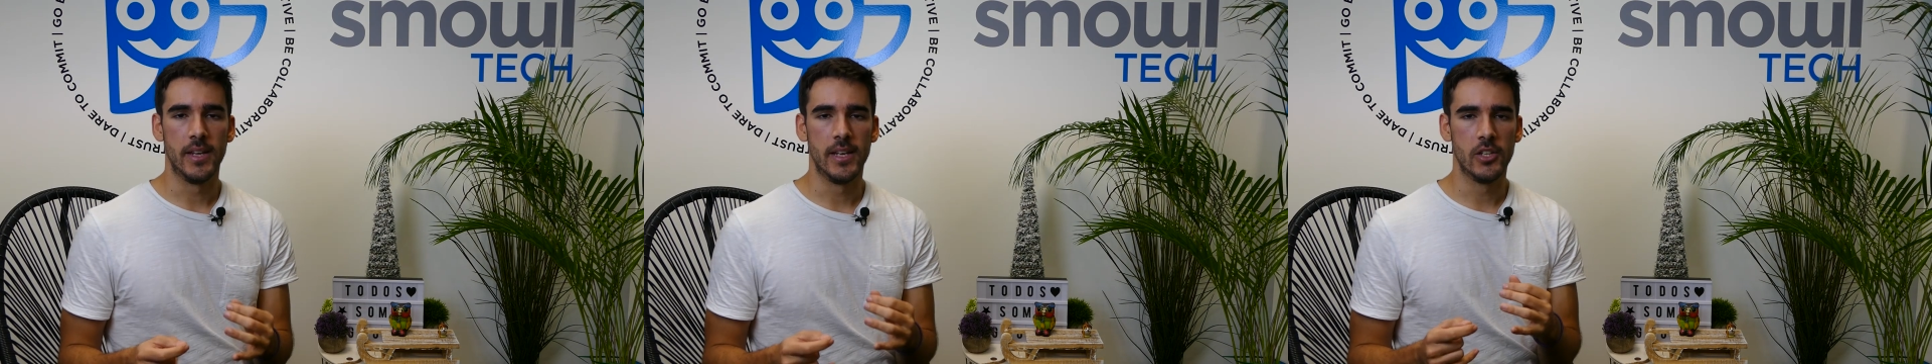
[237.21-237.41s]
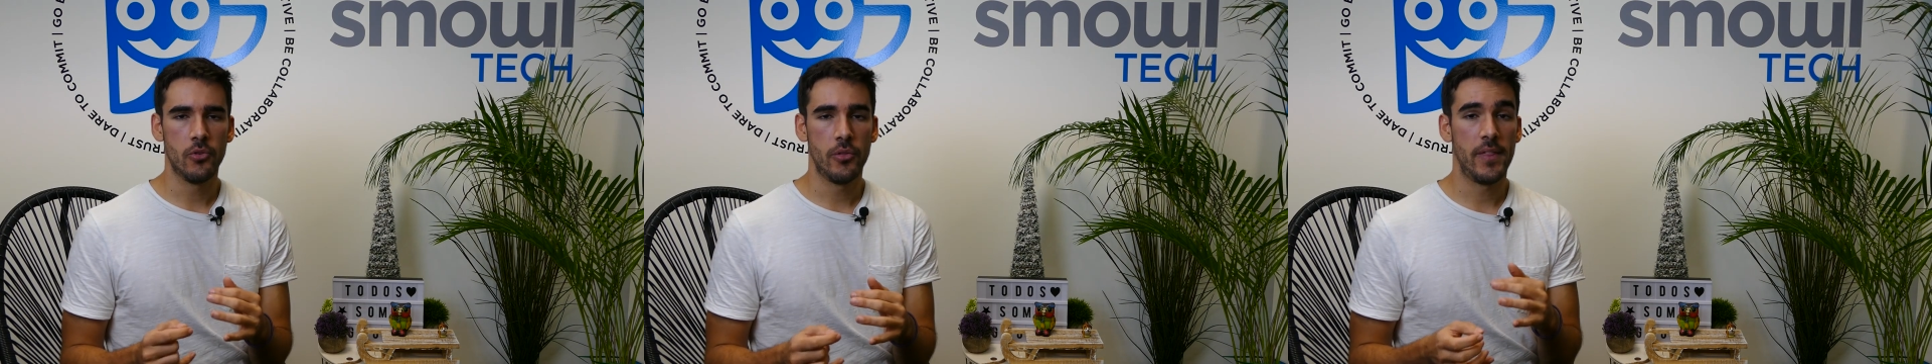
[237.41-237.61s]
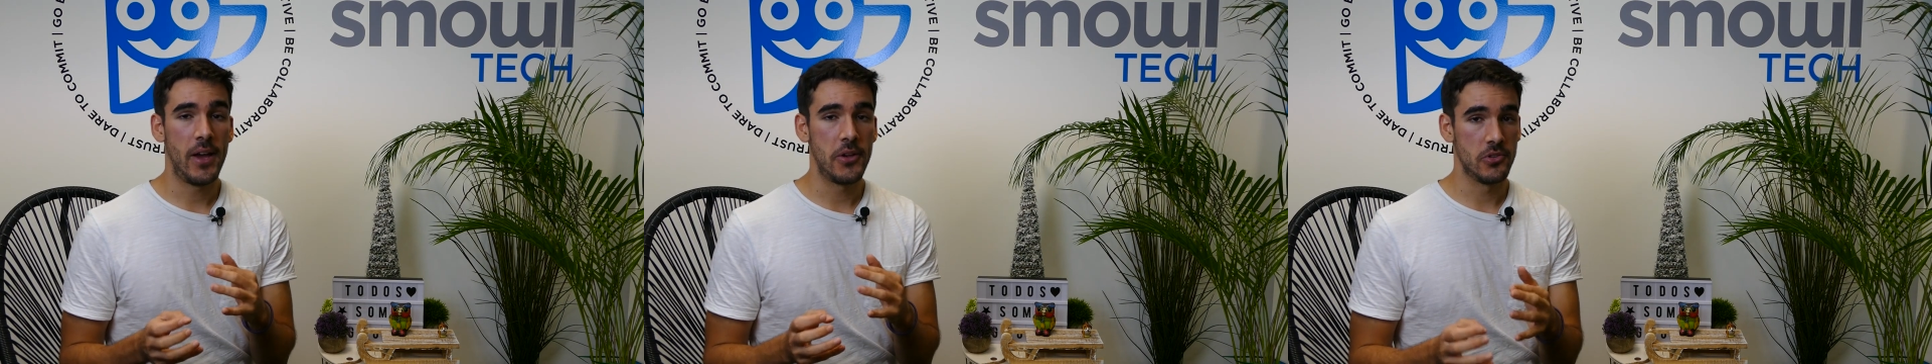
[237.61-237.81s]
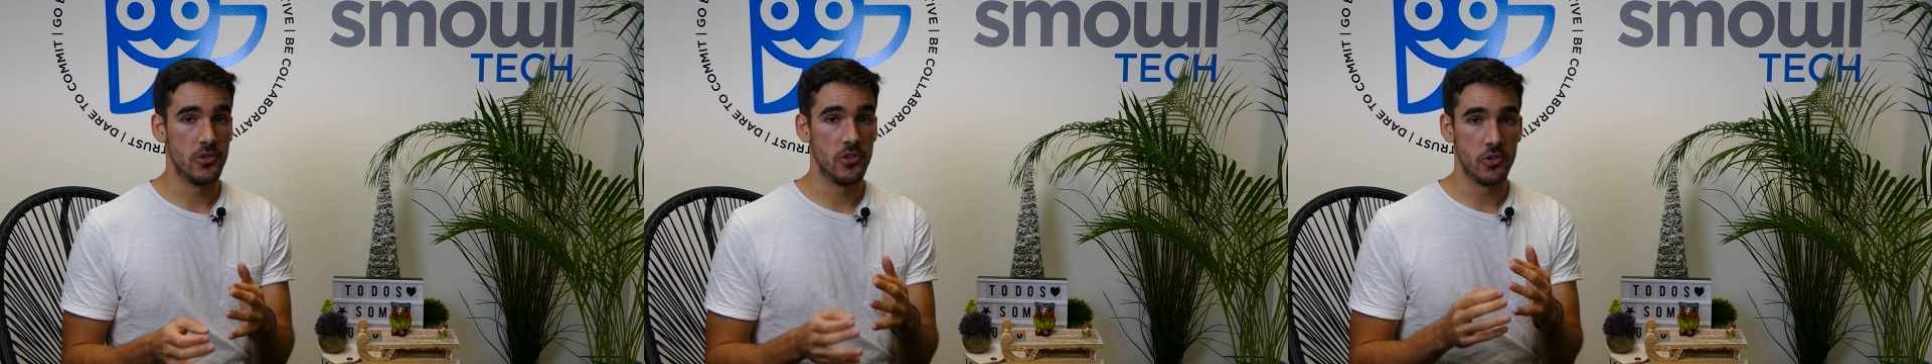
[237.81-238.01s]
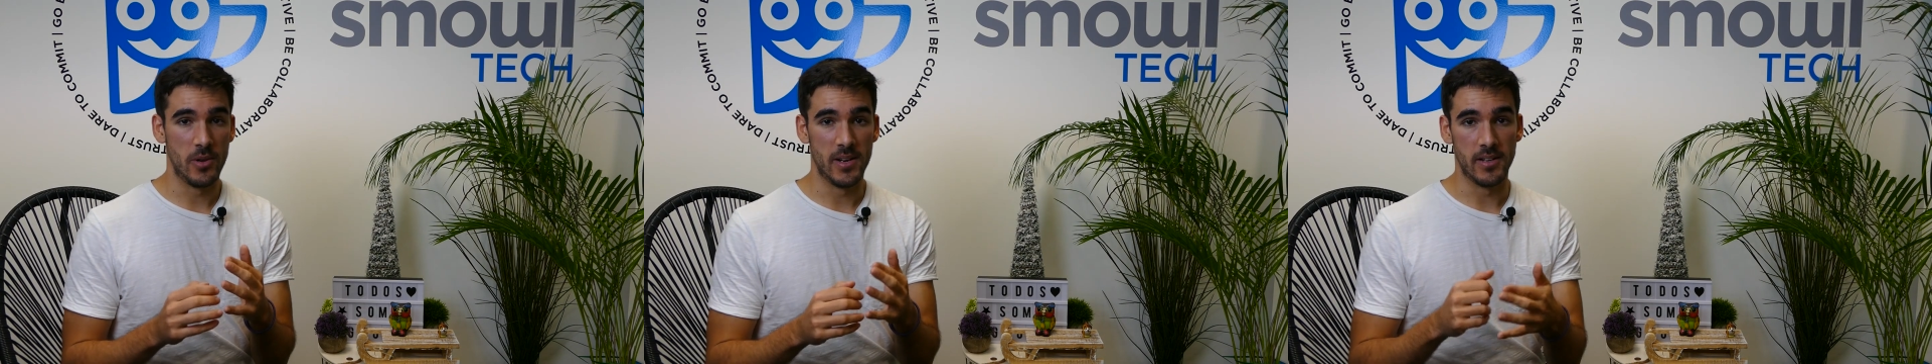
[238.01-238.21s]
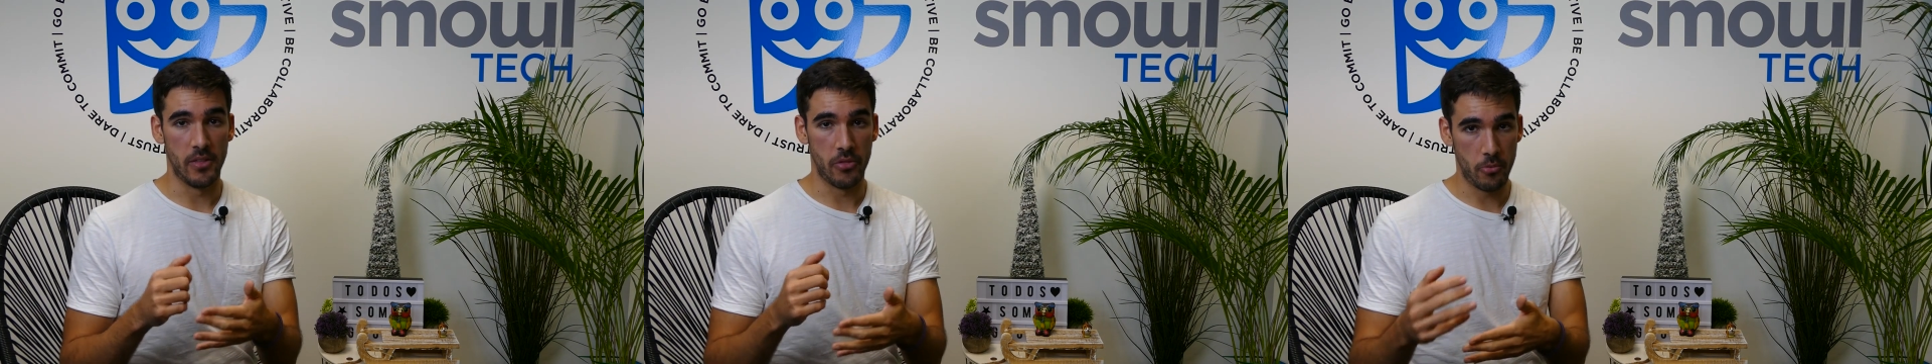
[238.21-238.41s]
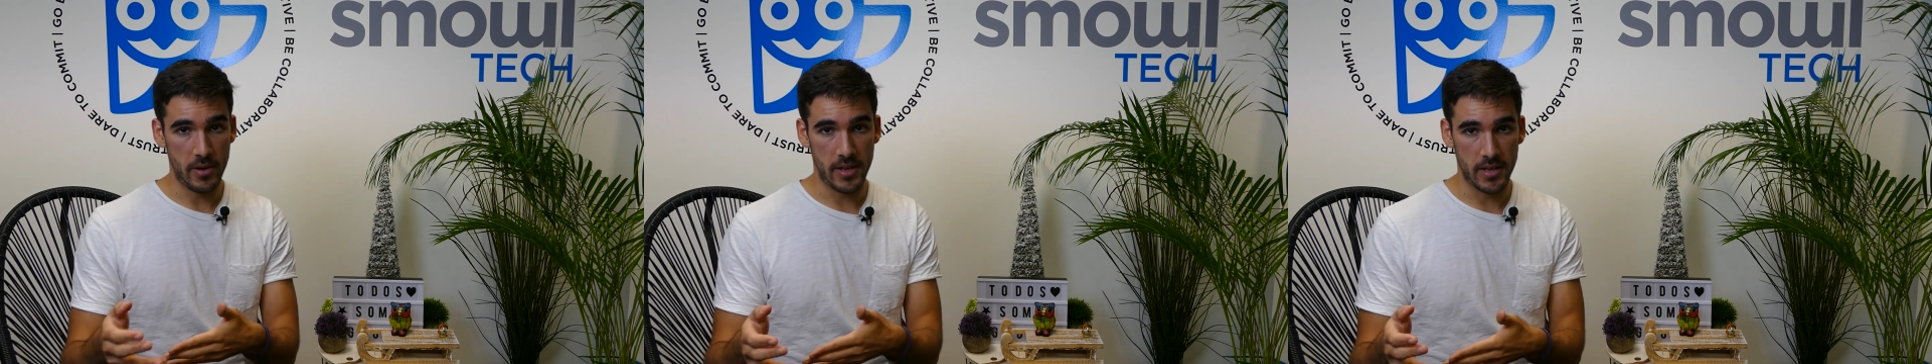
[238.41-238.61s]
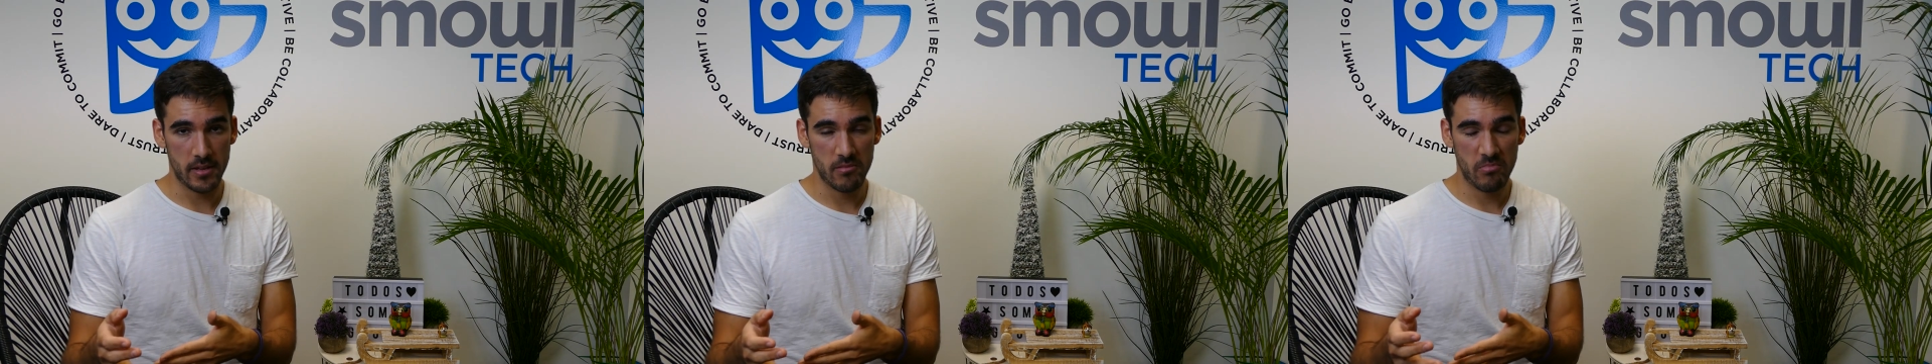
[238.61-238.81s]
In two thousand
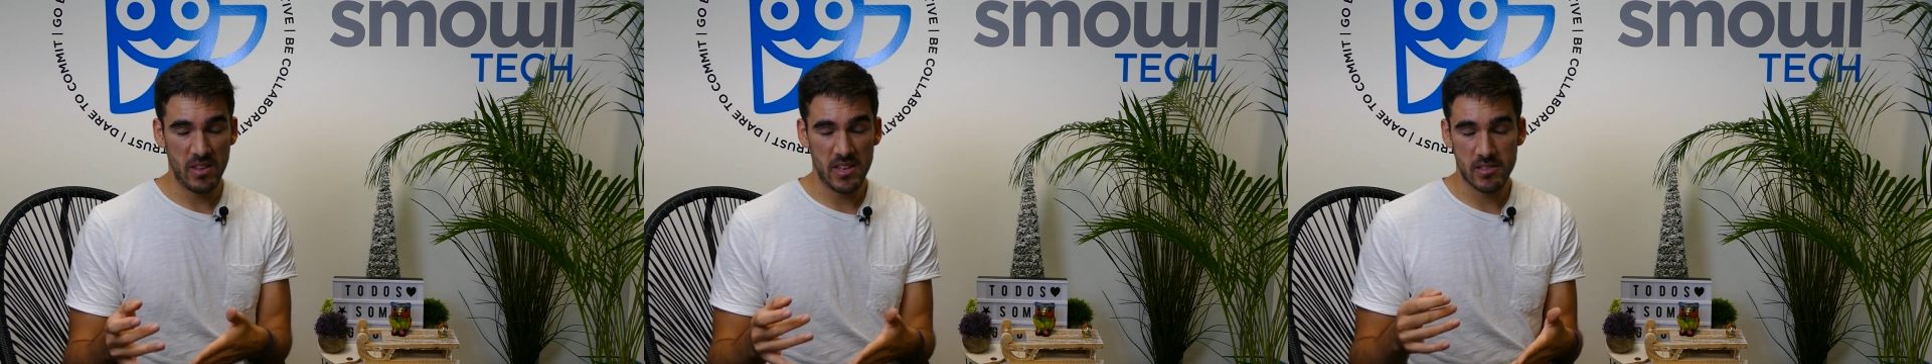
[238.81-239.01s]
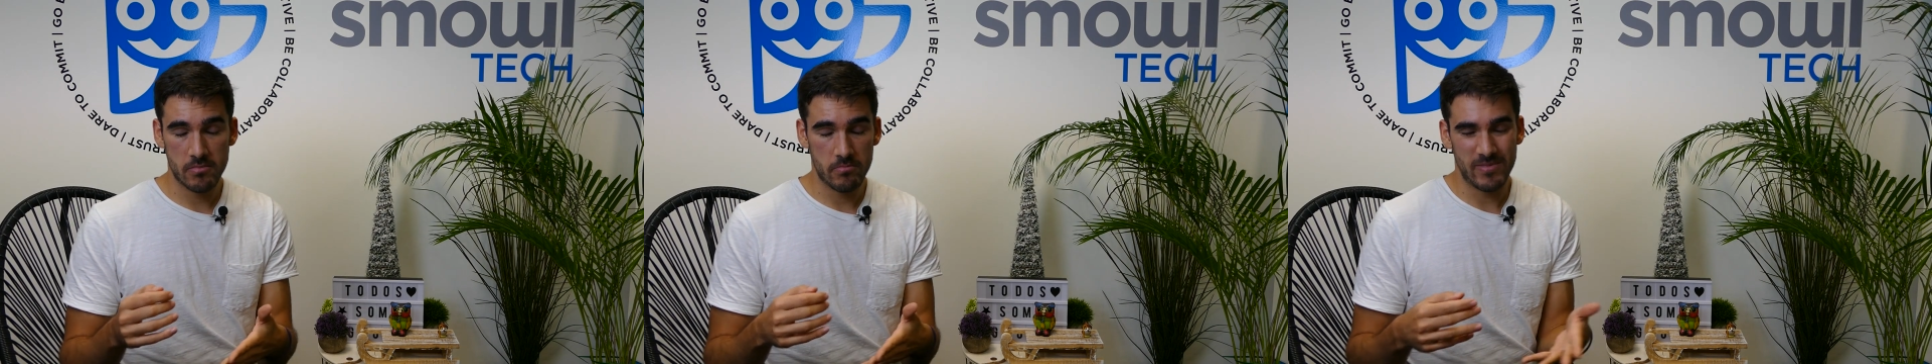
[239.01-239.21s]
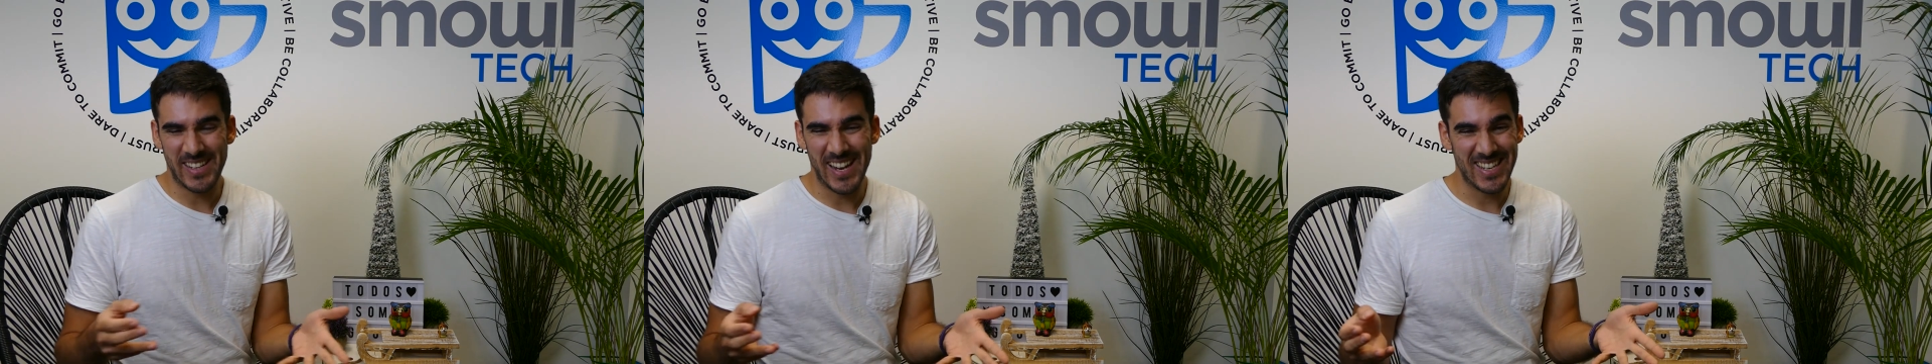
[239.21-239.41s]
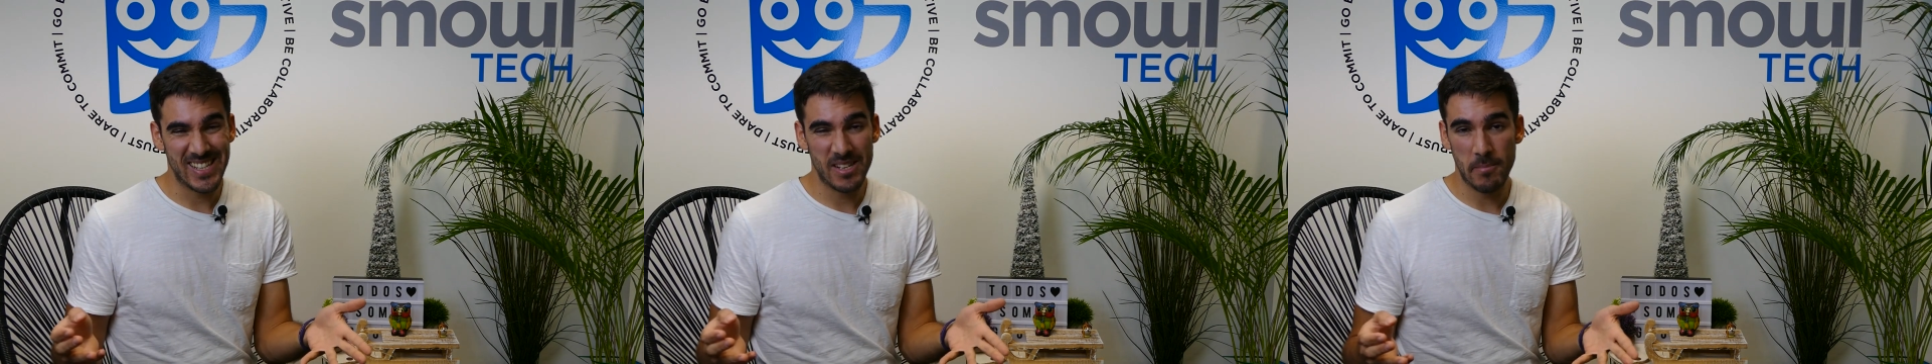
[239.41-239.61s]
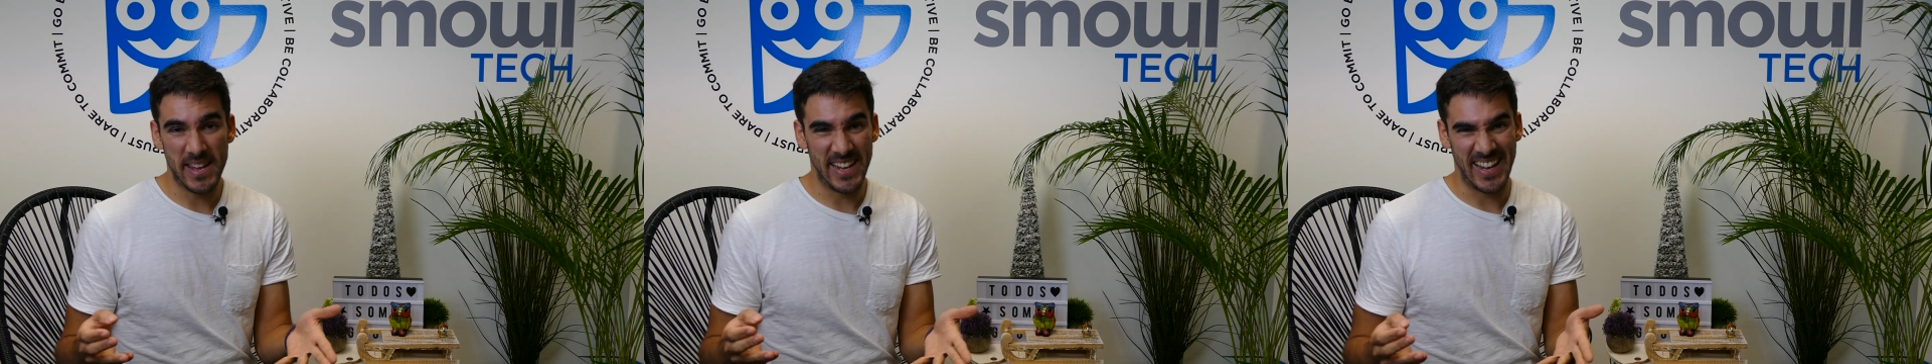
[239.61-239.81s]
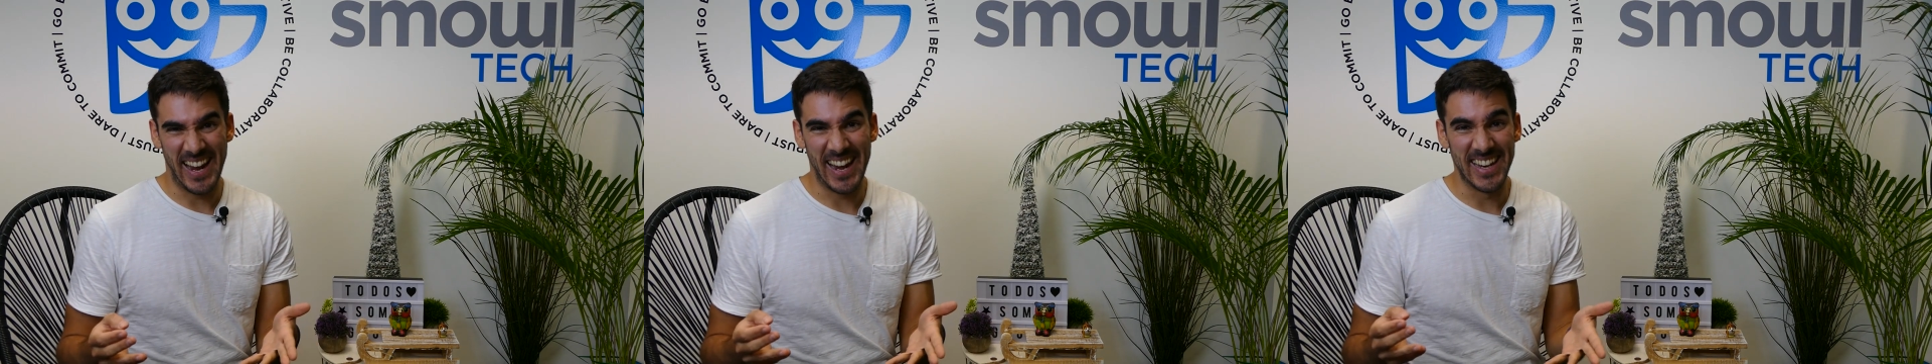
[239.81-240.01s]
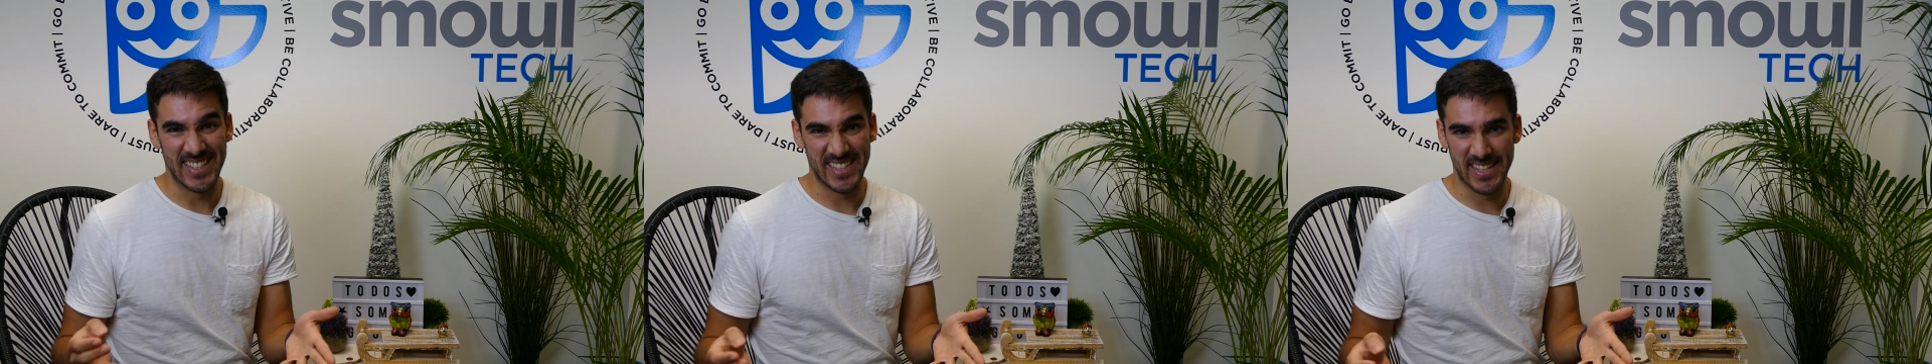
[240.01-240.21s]
twenty-three, this doesn't make any